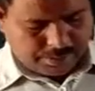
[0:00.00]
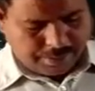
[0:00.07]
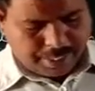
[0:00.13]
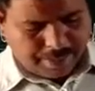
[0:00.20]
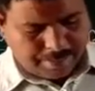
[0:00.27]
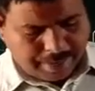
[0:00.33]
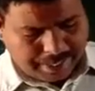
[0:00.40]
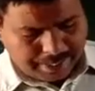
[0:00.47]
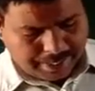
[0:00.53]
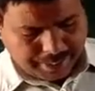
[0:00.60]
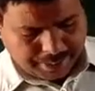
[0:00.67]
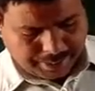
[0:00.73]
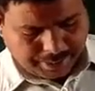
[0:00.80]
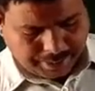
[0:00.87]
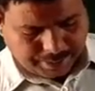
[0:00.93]
Day by
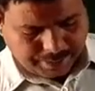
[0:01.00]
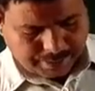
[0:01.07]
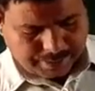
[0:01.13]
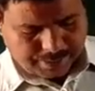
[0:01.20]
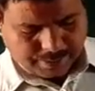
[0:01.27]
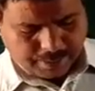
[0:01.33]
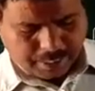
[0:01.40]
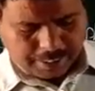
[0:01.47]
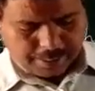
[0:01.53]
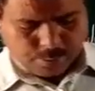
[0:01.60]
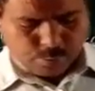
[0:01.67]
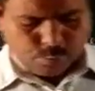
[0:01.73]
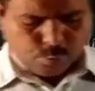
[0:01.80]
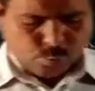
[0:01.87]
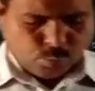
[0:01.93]
day, I
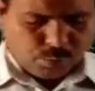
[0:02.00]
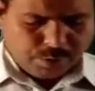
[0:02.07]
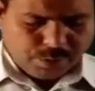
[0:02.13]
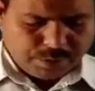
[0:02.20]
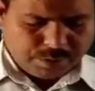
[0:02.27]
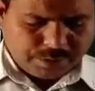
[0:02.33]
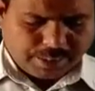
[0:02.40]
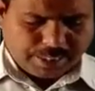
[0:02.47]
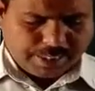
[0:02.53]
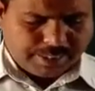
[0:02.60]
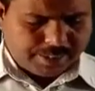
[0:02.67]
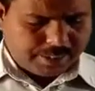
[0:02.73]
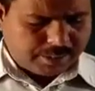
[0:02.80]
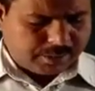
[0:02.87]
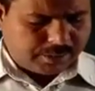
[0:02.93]
grew worse
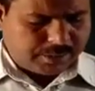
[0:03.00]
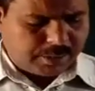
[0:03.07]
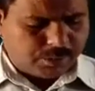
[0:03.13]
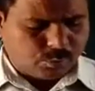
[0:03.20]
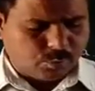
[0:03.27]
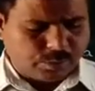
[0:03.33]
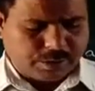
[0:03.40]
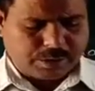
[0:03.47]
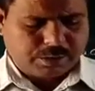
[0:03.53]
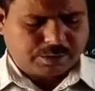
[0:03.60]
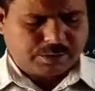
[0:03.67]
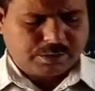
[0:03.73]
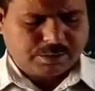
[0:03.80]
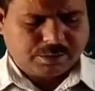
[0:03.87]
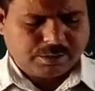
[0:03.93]
and nothing worked.
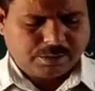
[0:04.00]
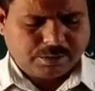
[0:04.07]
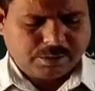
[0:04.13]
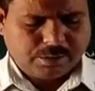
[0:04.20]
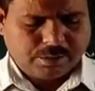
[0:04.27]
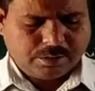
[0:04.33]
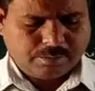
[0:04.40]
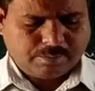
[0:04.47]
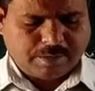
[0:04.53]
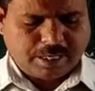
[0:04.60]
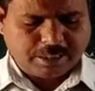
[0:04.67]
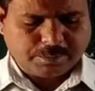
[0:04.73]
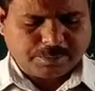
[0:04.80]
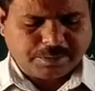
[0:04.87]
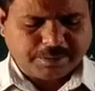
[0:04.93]
My
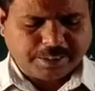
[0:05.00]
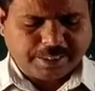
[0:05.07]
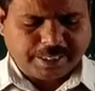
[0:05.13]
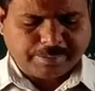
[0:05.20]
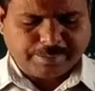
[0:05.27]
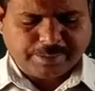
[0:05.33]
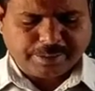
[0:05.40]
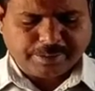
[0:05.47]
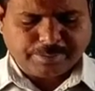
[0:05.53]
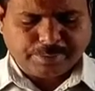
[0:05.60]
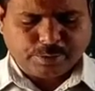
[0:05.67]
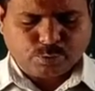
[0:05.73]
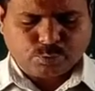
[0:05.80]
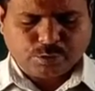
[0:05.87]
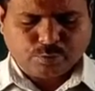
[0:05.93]
husband then admitted
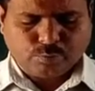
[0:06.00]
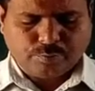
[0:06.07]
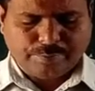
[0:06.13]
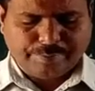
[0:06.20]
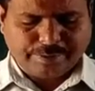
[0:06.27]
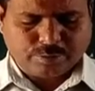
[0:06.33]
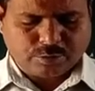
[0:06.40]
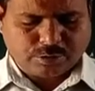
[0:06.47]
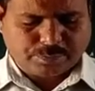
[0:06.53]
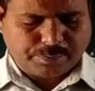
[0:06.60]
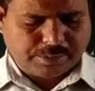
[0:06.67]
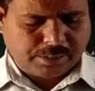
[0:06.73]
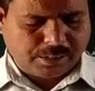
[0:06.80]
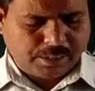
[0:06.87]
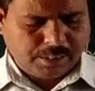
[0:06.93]
me to the women's
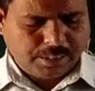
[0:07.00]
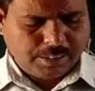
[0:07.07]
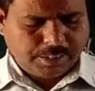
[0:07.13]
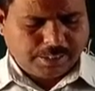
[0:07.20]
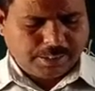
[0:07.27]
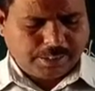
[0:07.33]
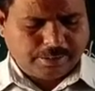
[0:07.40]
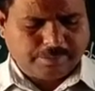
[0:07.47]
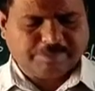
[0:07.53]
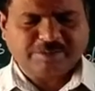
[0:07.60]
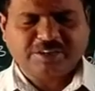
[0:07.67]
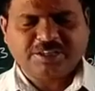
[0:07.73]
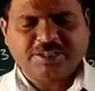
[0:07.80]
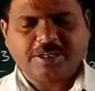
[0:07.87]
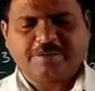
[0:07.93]
hospital in
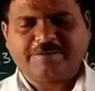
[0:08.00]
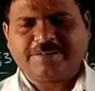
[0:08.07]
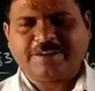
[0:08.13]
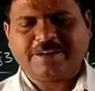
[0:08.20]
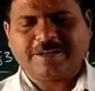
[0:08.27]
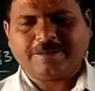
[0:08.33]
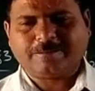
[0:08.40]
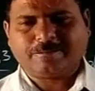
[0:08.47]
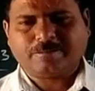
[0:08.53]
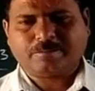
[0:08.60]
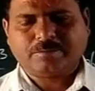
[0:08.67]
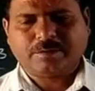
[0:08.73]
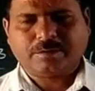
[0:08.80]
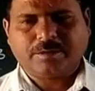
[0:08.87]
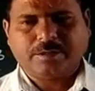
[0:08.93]
Philadelphia,
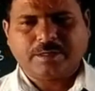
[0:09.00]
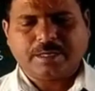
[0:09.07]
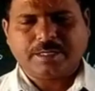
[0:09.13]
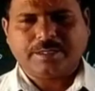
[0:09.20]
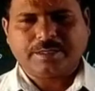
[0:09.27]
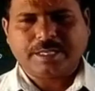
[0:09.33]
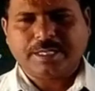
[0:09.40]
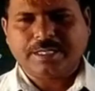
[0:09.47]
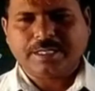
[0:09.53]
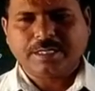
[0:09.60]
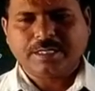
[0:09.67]
and then